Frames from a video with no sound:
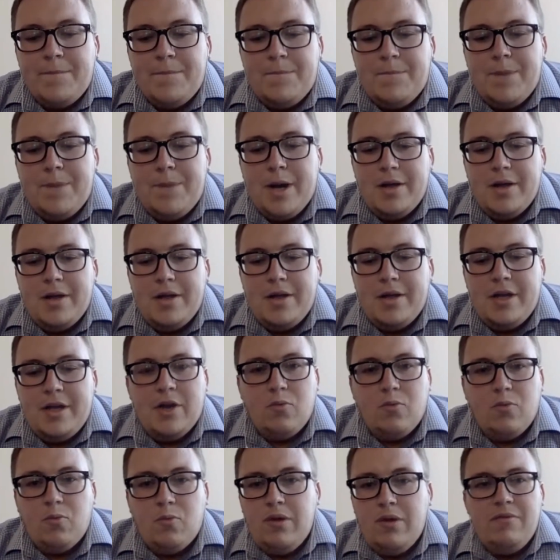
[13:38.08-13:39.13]
But
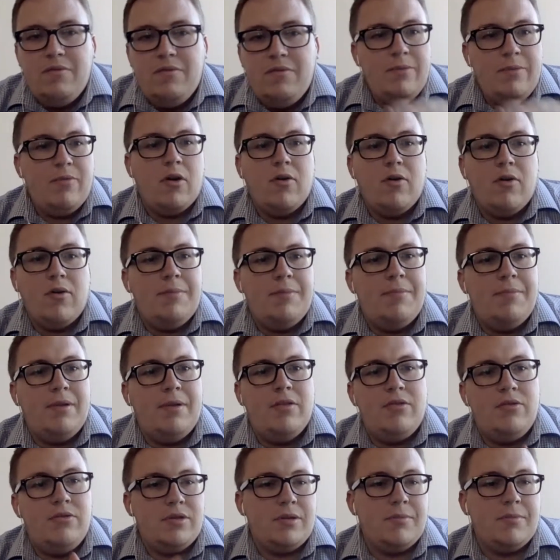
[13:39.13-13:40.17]
we've already been
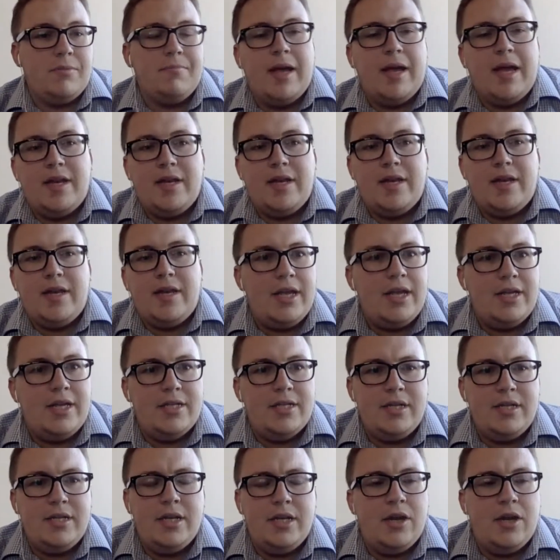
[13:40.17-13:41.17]
through some bad days.